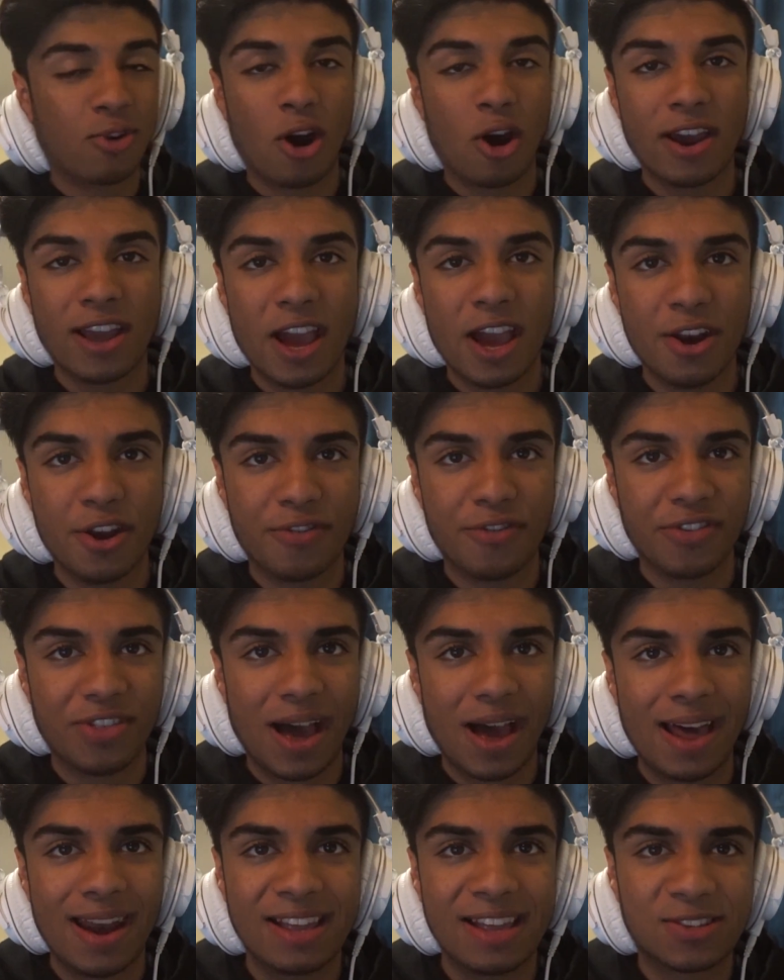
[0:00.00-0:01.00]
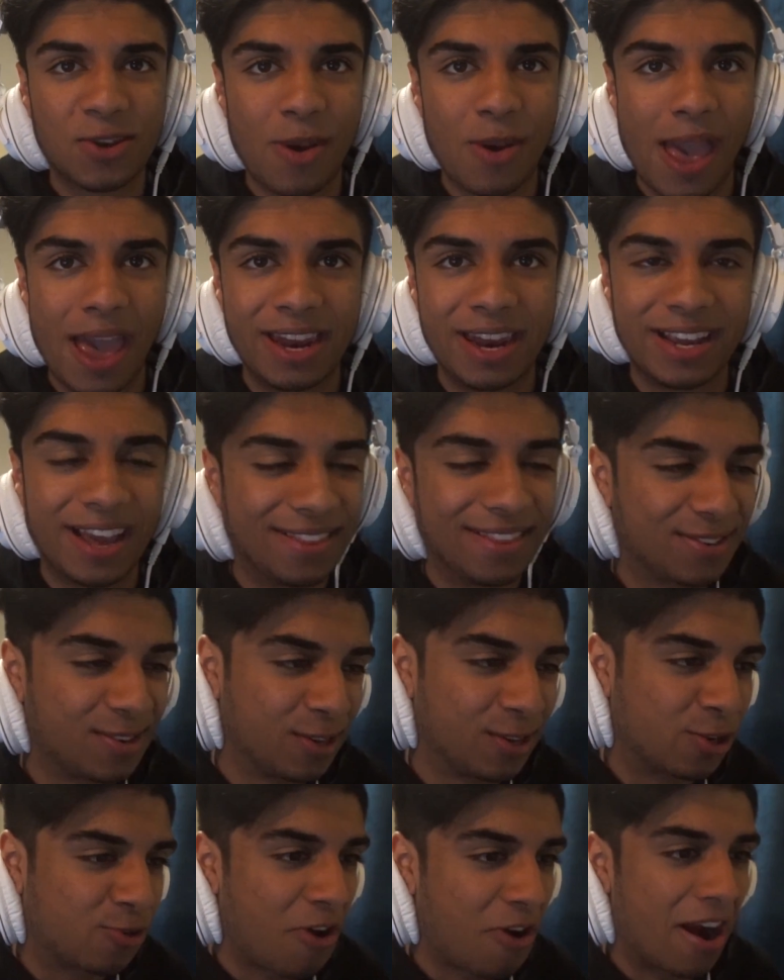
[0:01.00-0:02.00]
Right, enough of that. Let's go ahead and get this
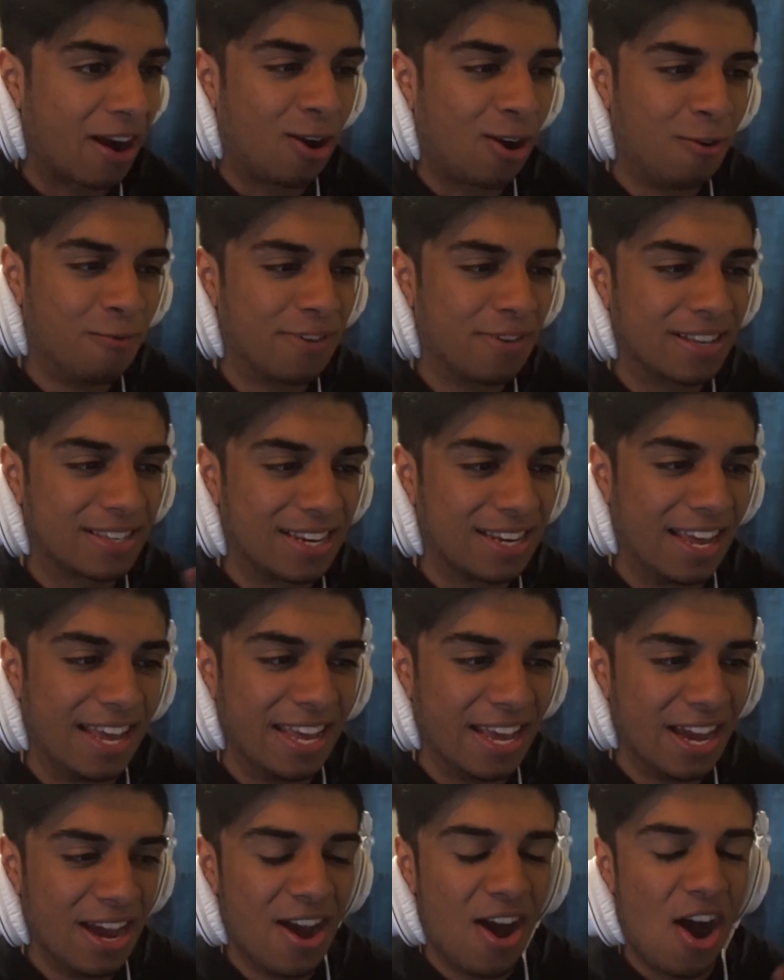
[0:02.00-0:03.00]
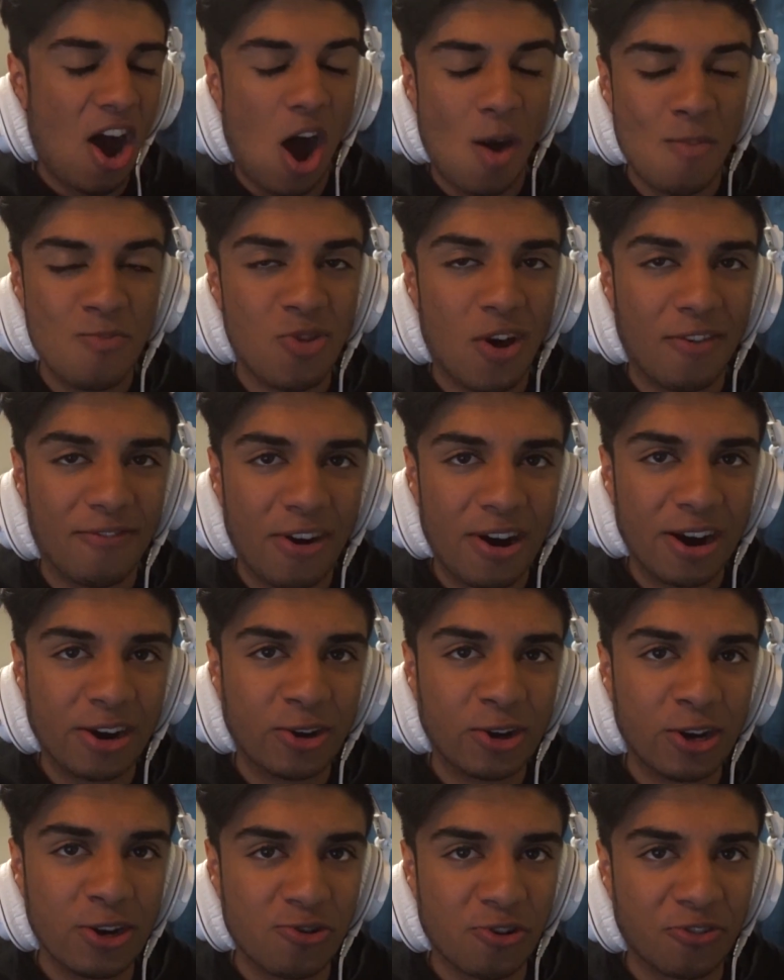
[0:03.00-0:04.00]
on the track. Obviously, I'm not very
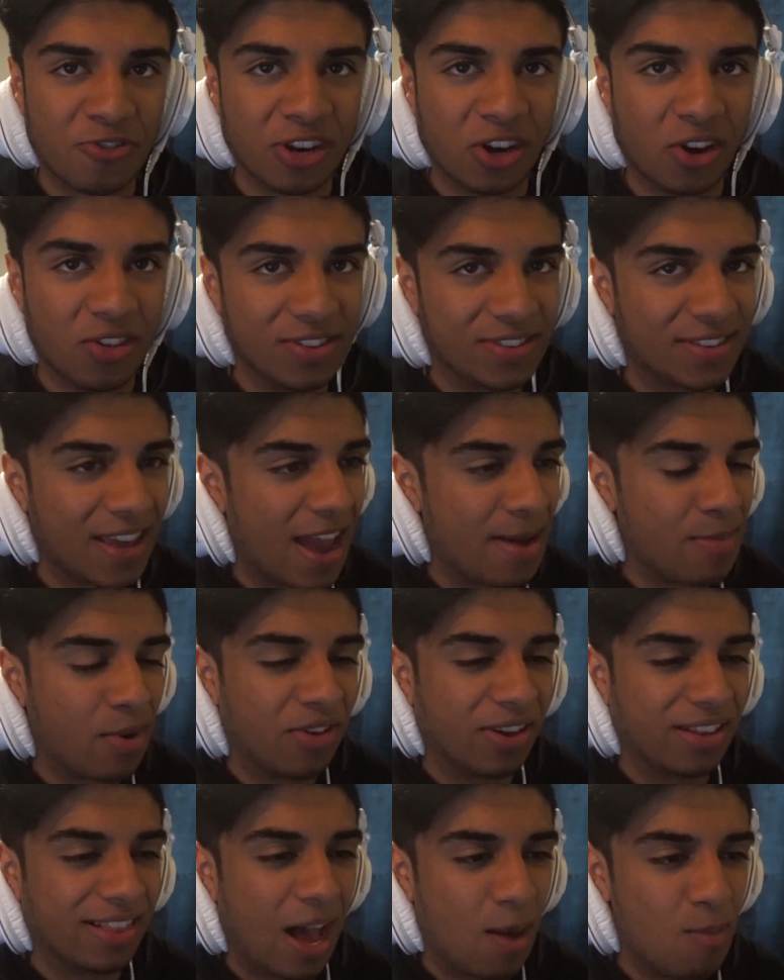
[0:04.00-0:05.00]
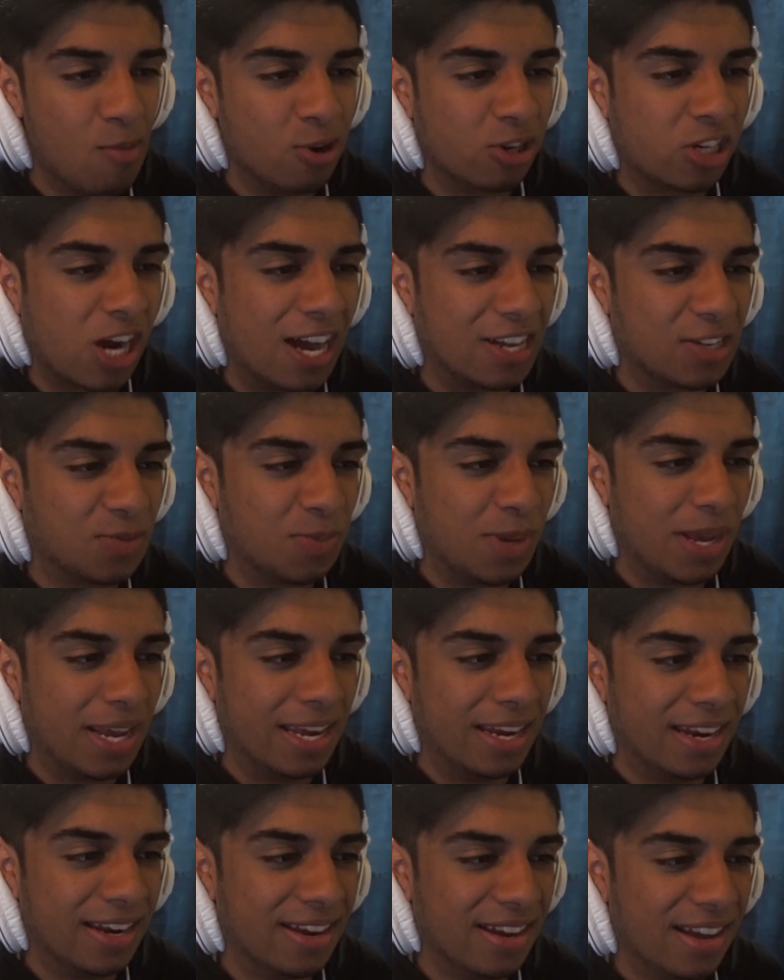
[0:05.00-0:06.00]
good at drifting on this game. I think that much has
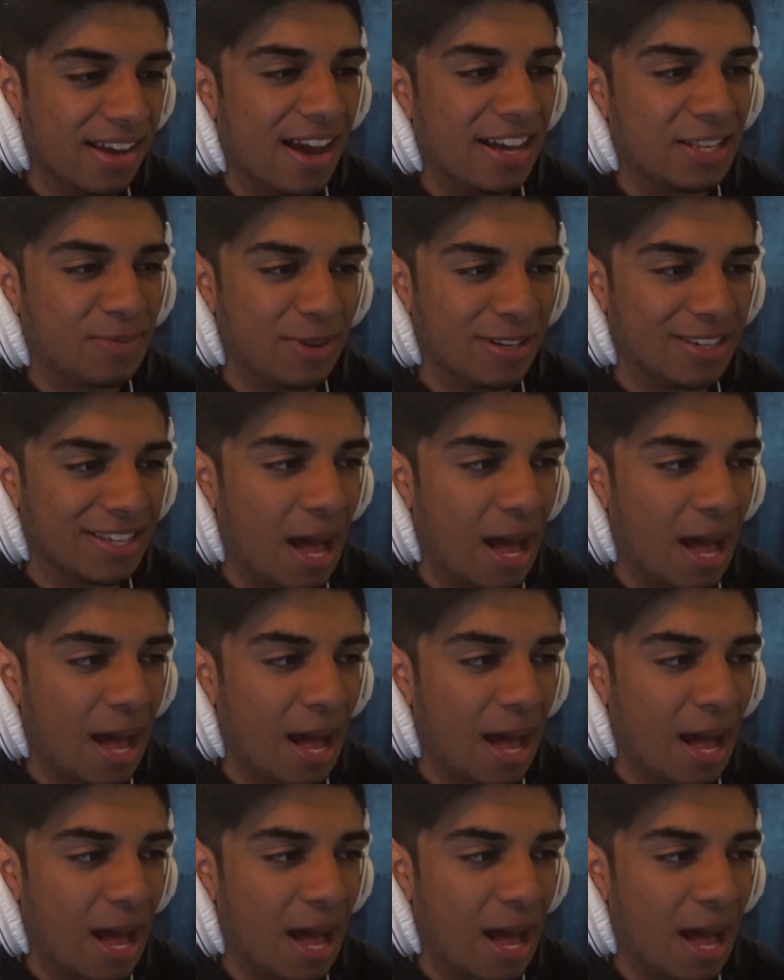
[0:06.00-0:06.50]
been has been